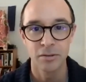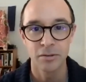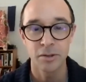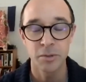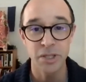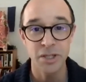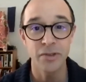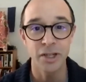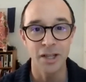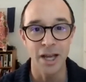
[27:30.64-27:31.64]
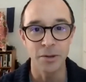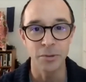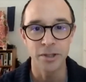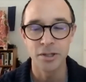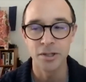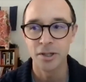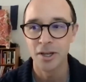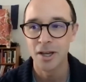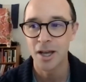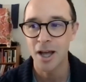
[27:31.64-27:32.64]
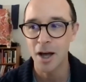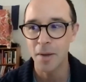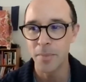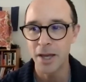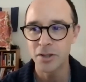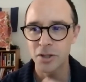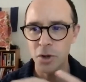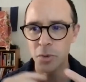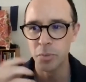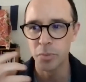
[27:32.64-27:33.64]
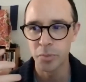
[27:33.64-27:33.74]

specific language. And so